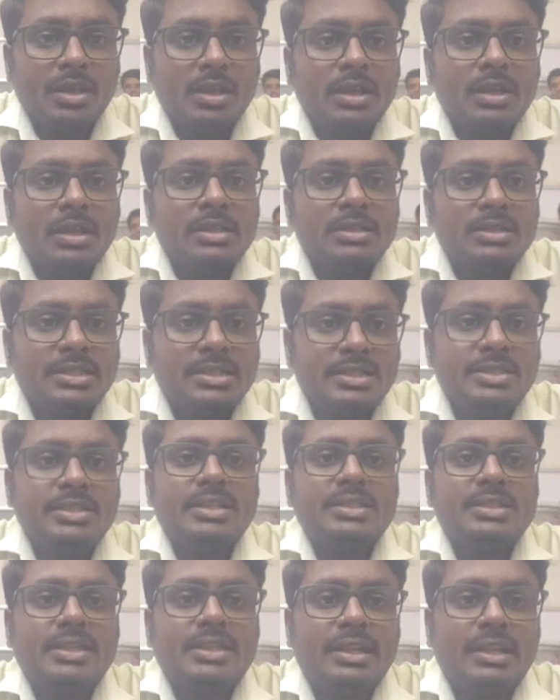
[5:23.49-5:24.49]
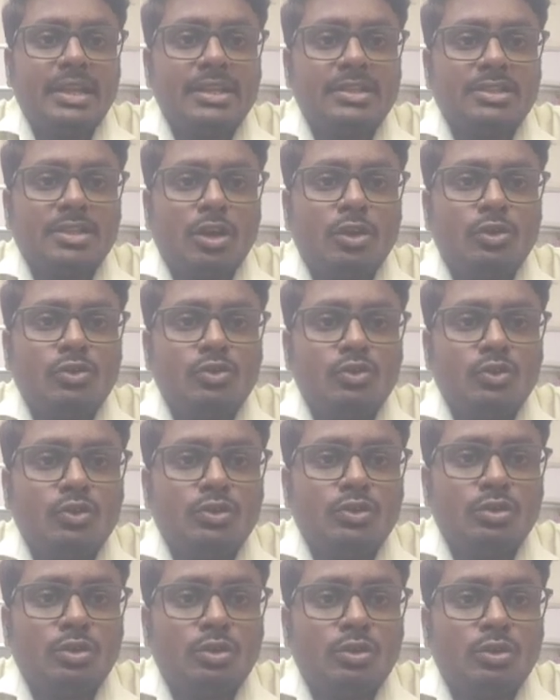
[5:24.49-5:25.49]
CSA lines are used
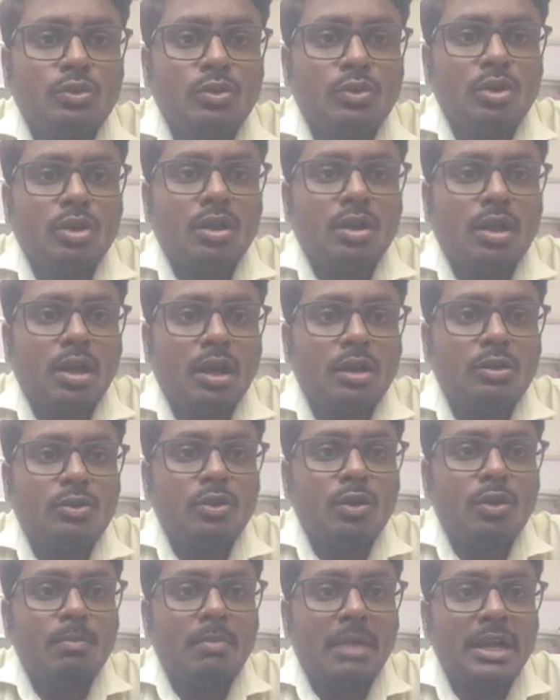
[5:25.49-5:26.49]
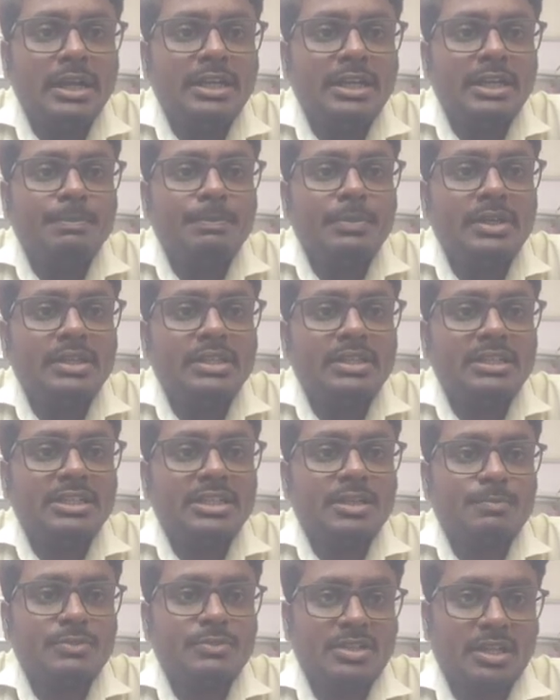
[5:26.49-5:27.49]
to control multiple interrupt
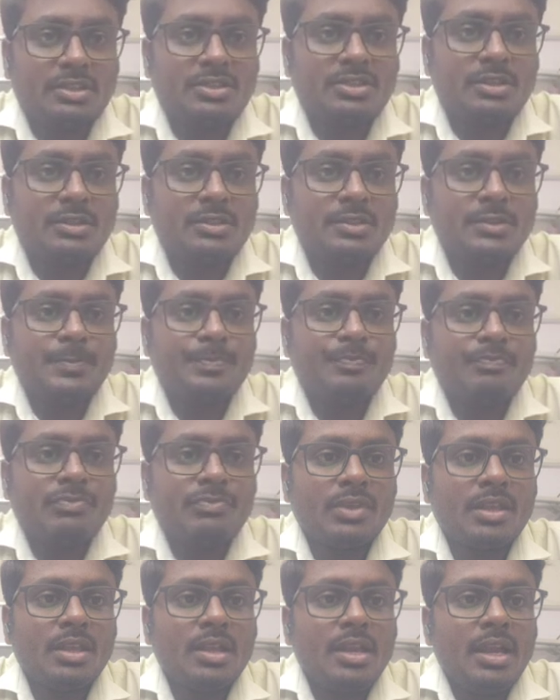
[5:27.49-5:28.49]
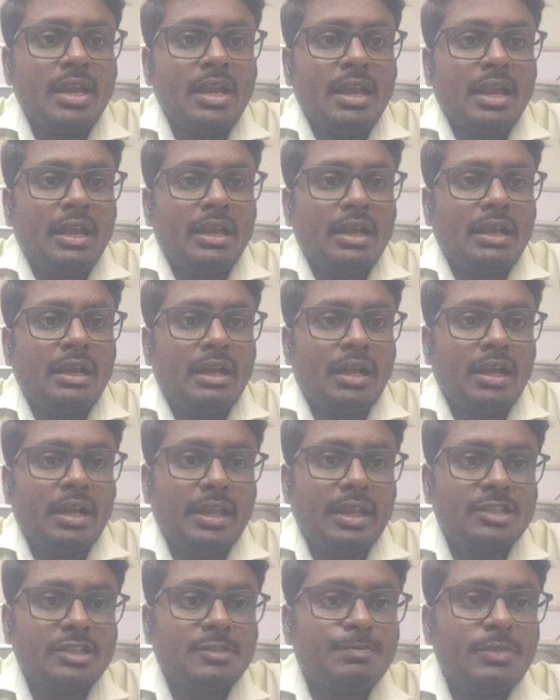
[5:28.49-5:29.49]
structures.
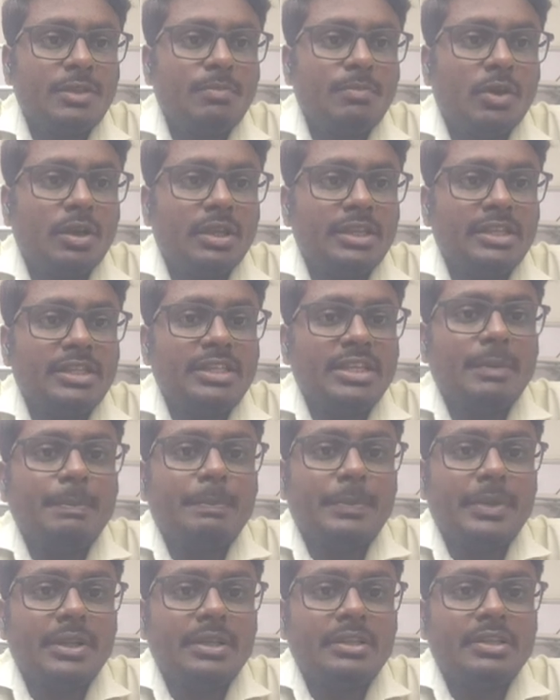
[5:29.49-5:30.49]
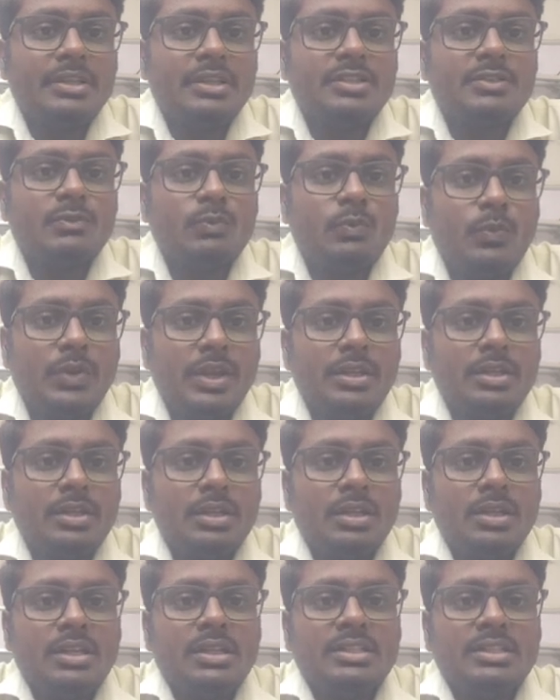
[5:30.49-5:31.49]
SP bar EN pin is when
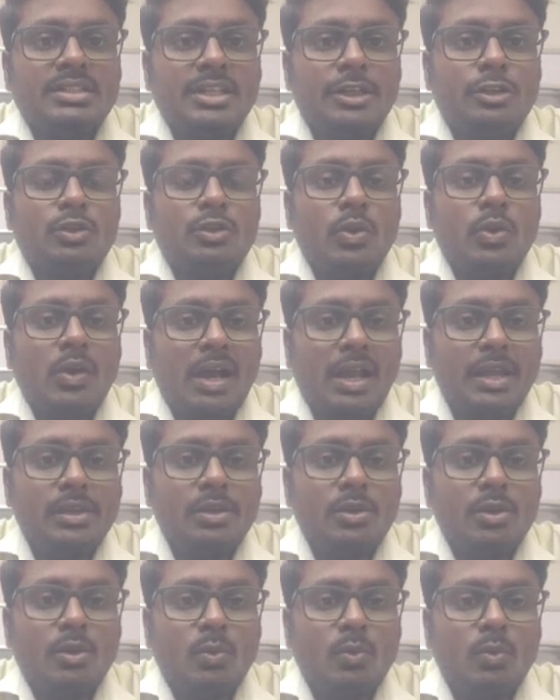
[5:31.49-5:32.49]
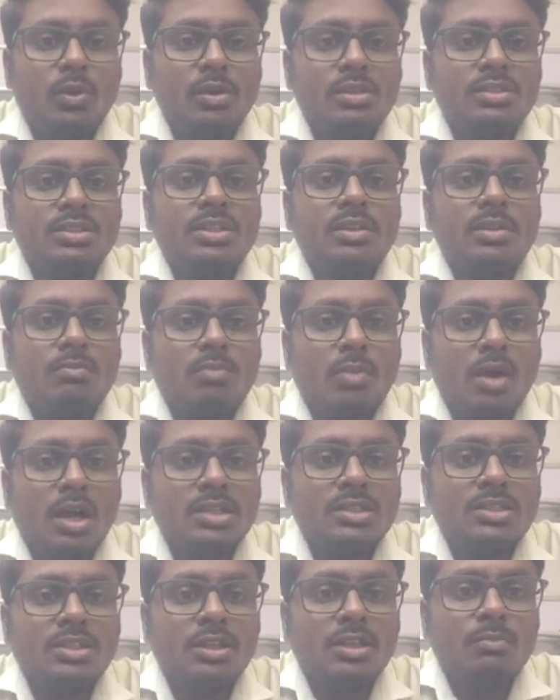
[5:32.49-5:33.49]
set to high, works in
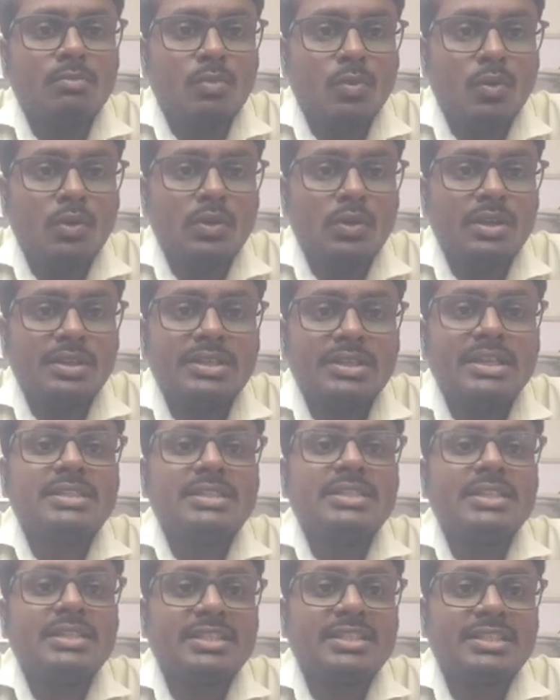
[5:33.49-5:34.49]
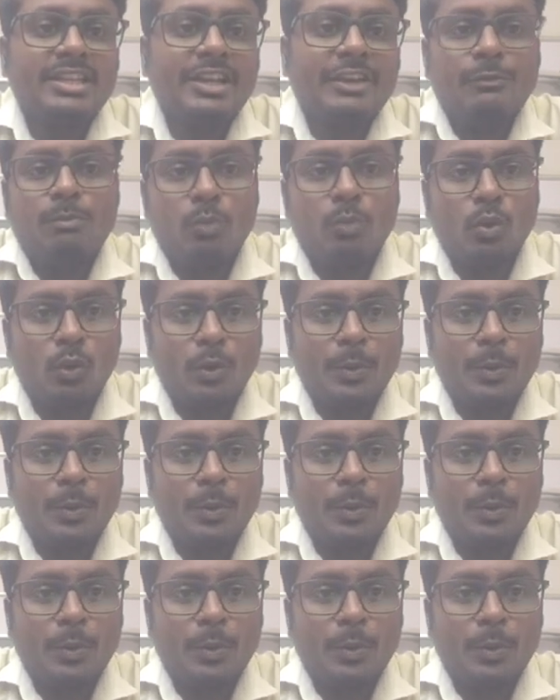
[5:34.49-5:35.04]
master mode, else in slave mode.